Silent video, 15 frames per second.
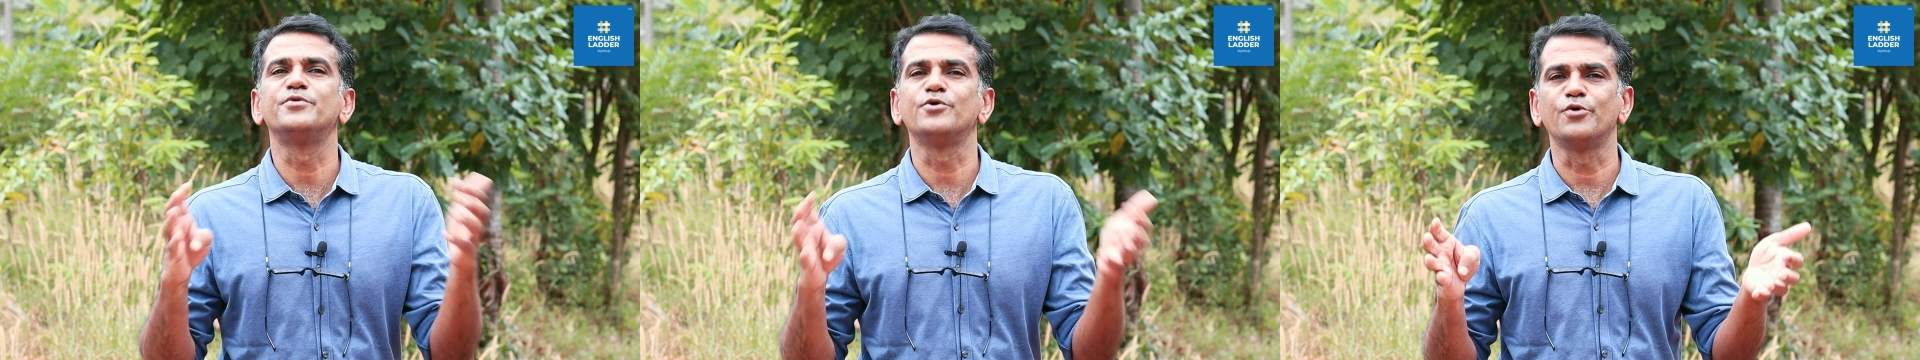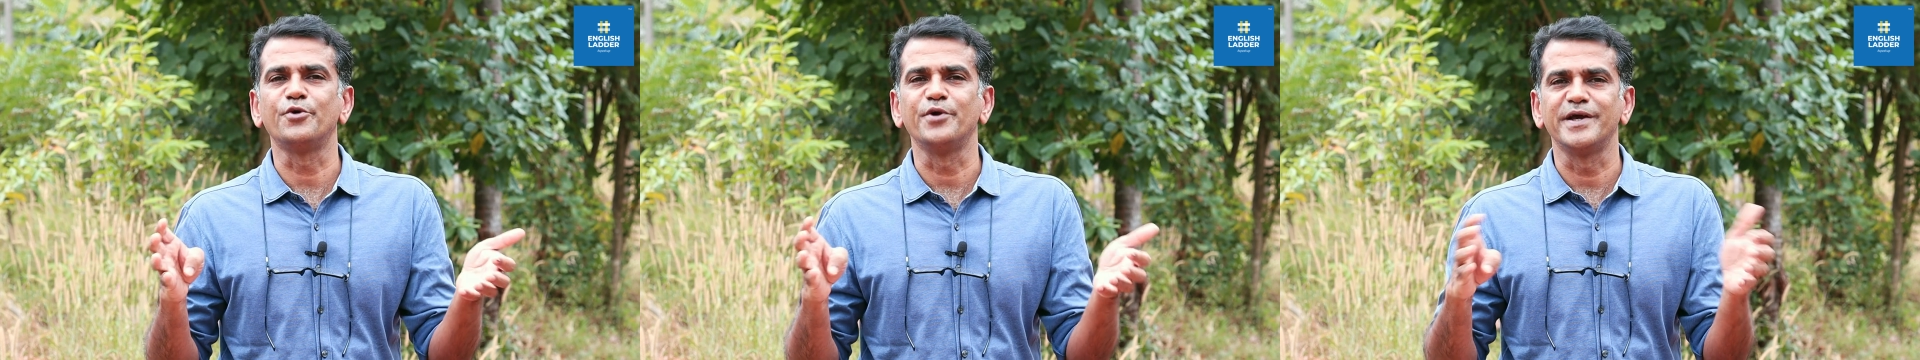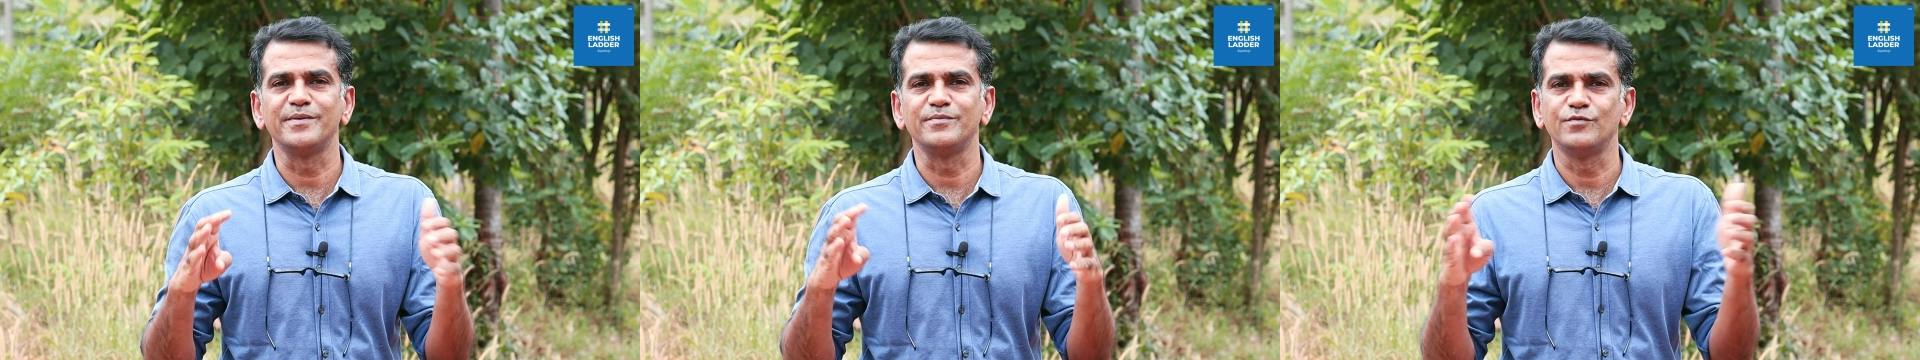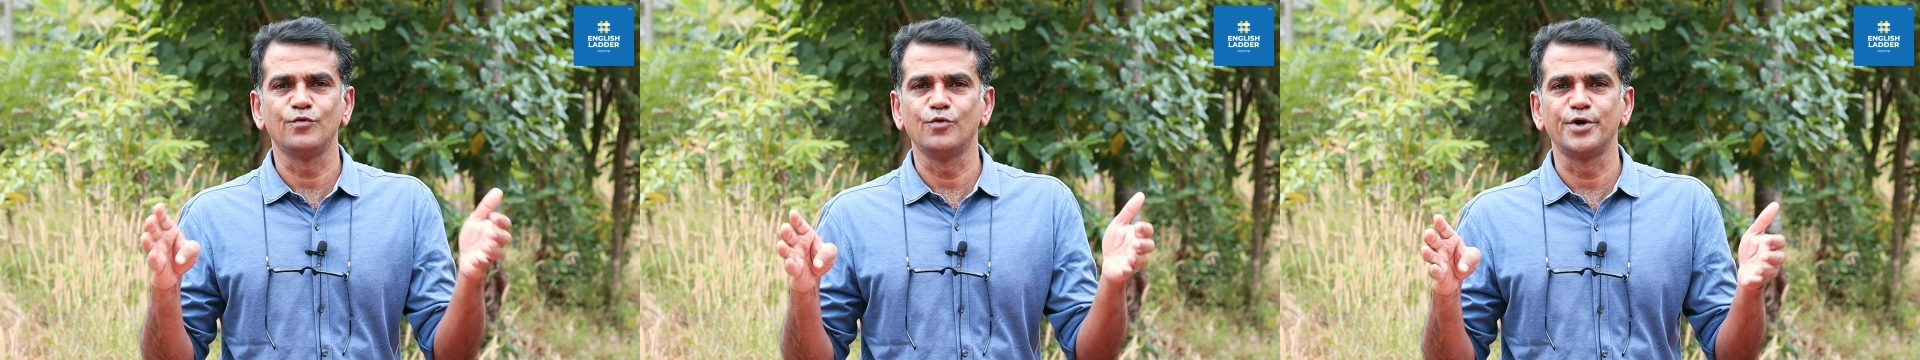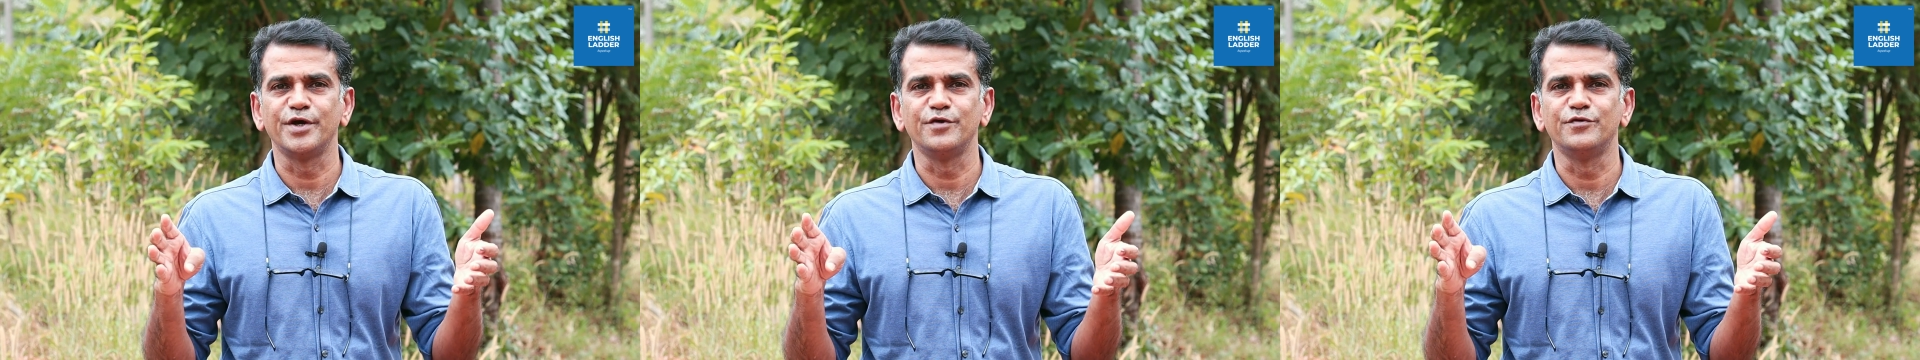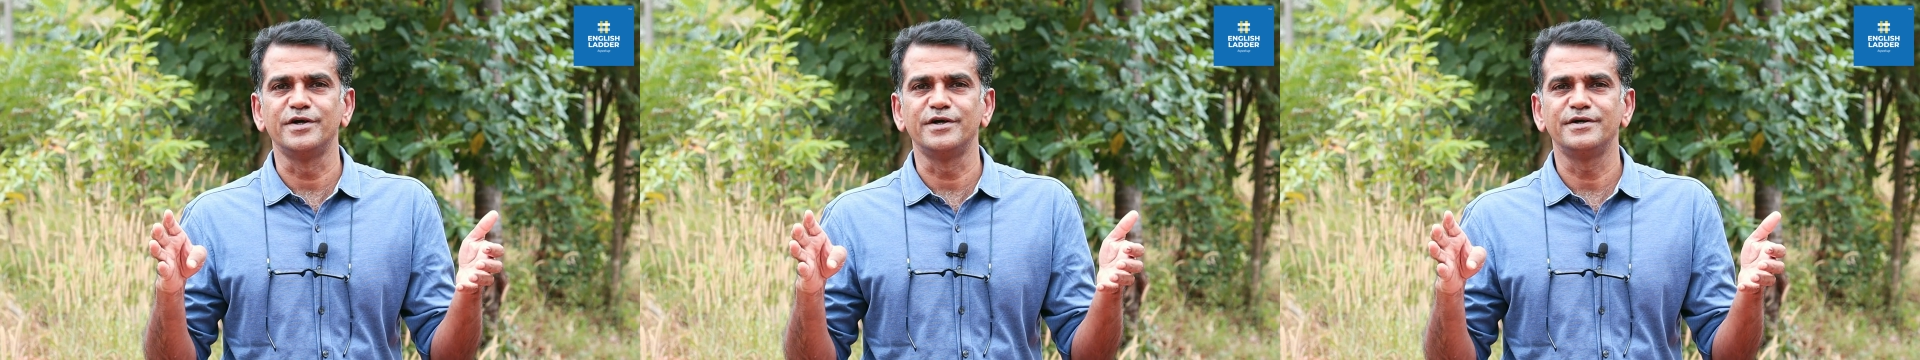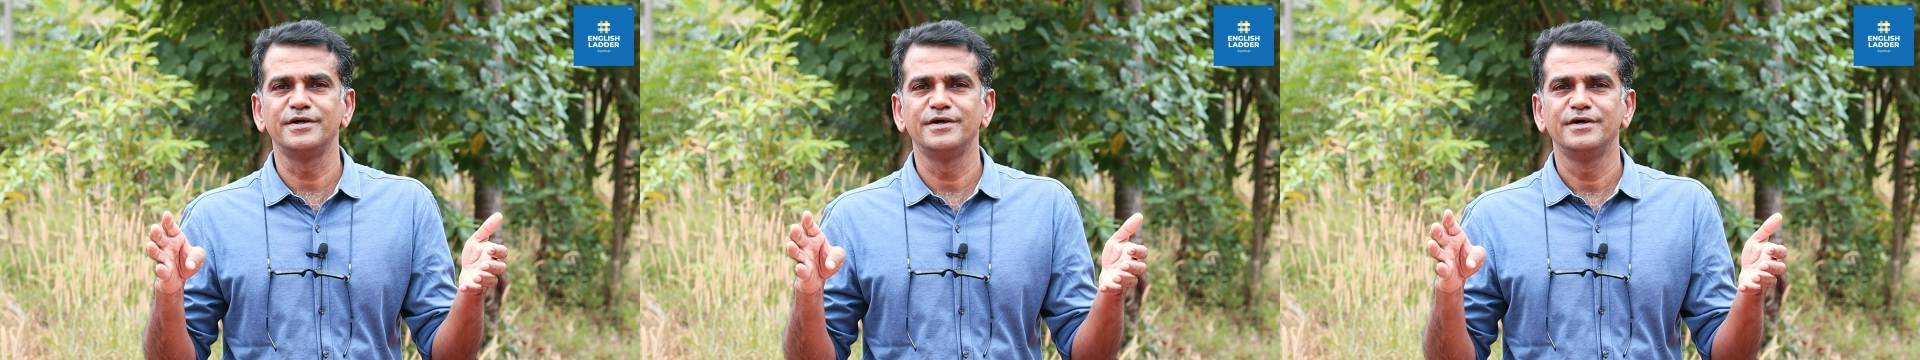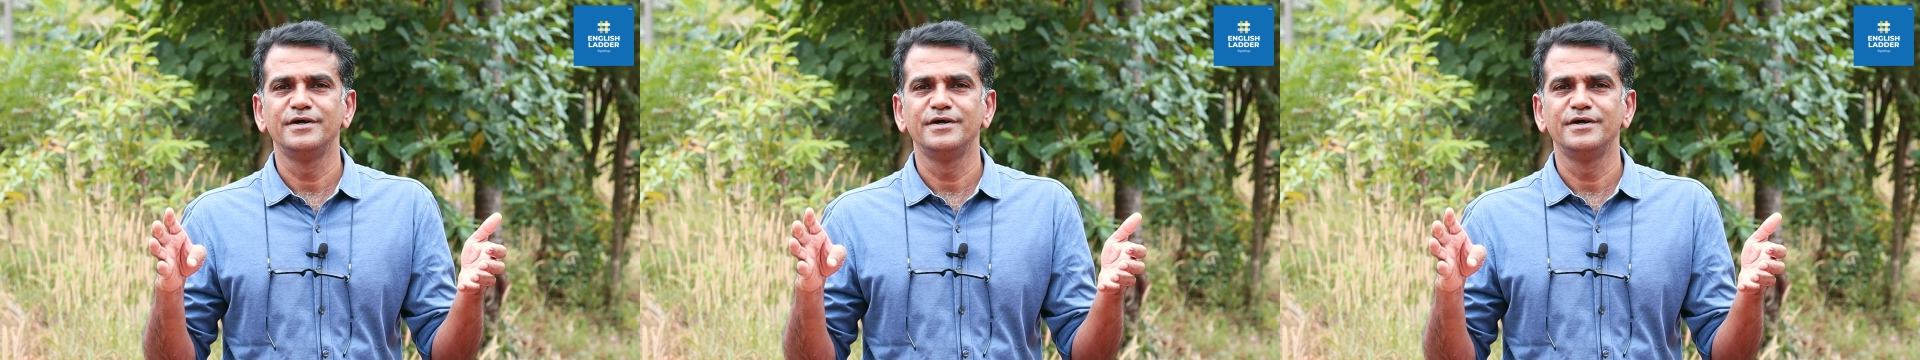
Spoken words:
program, whatever.